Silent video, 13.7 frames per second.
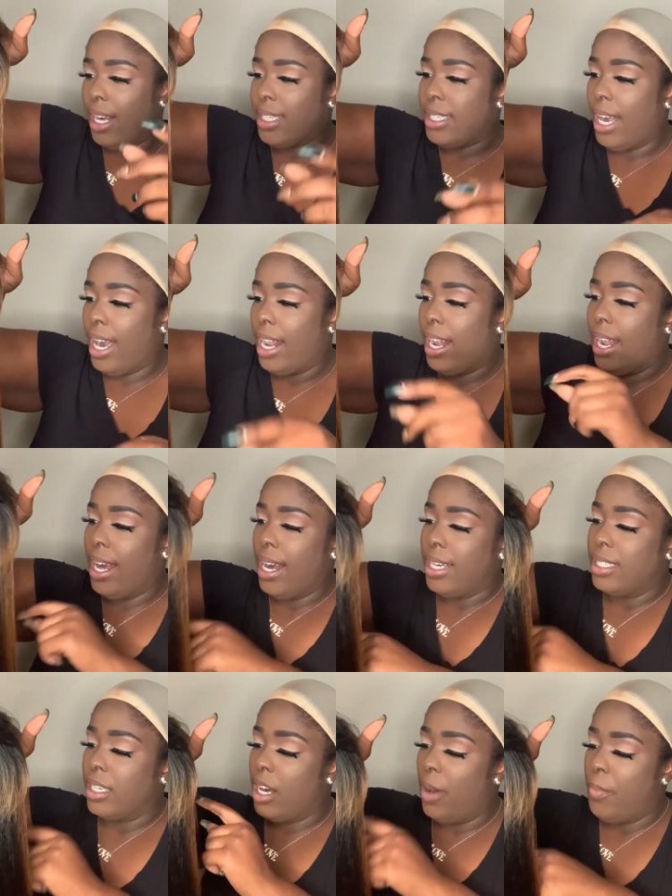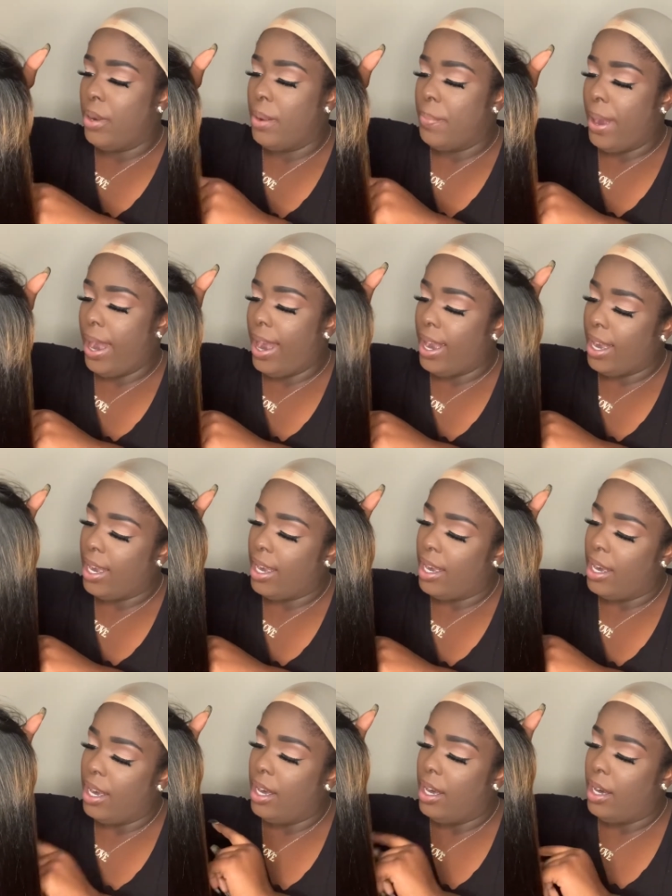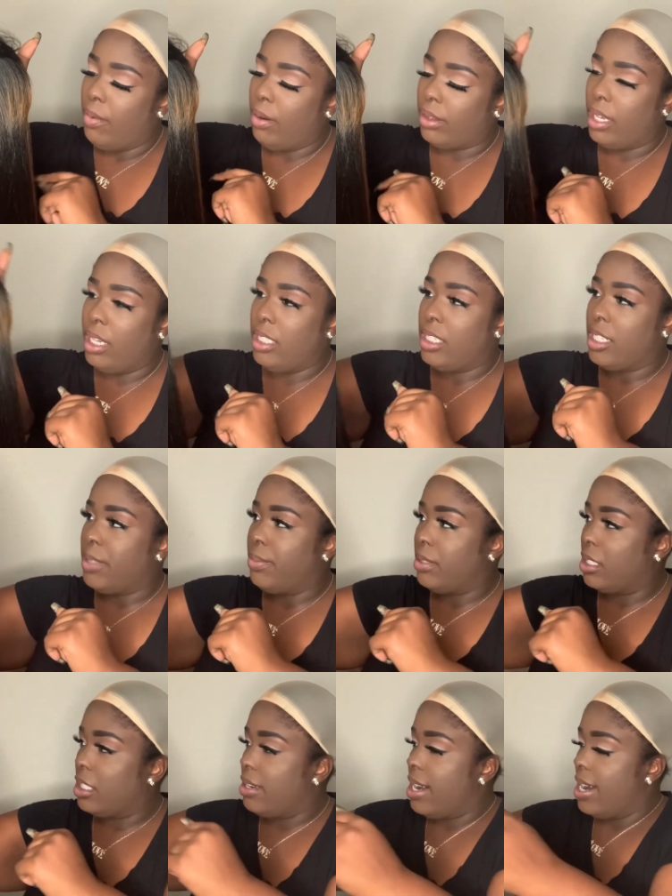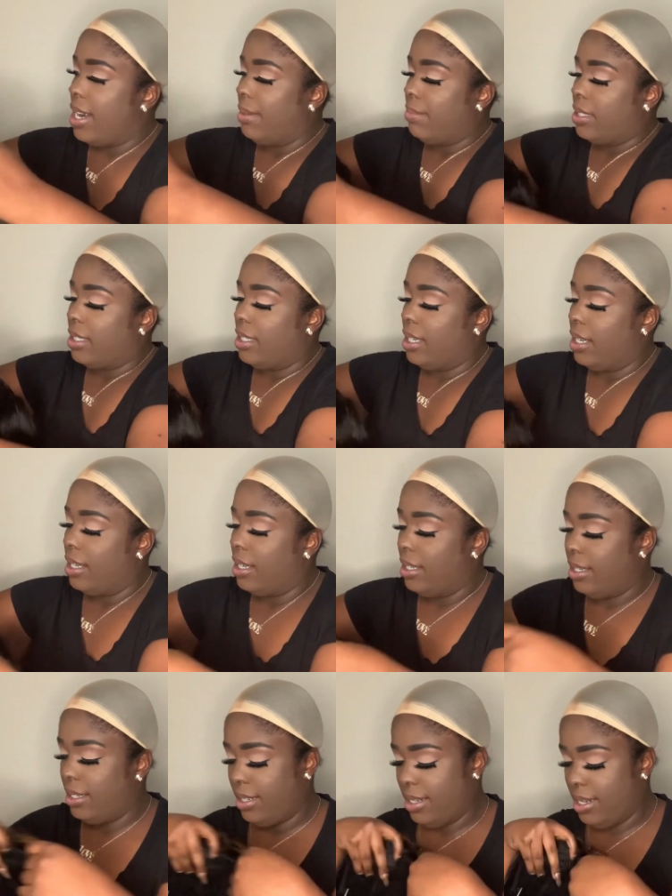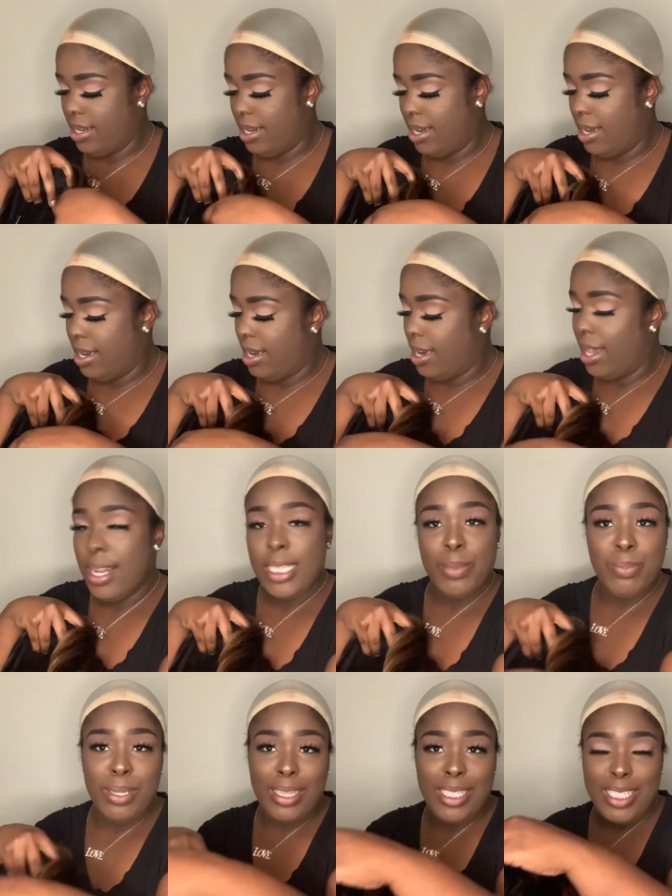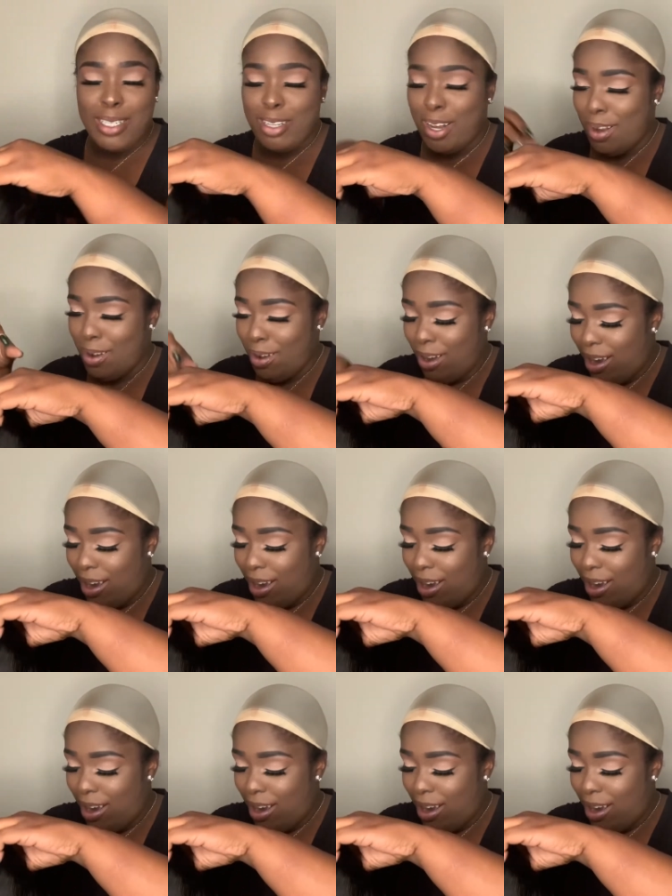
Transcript: I said, and it has a comb on the back with the adjustable straps. Let's put this girl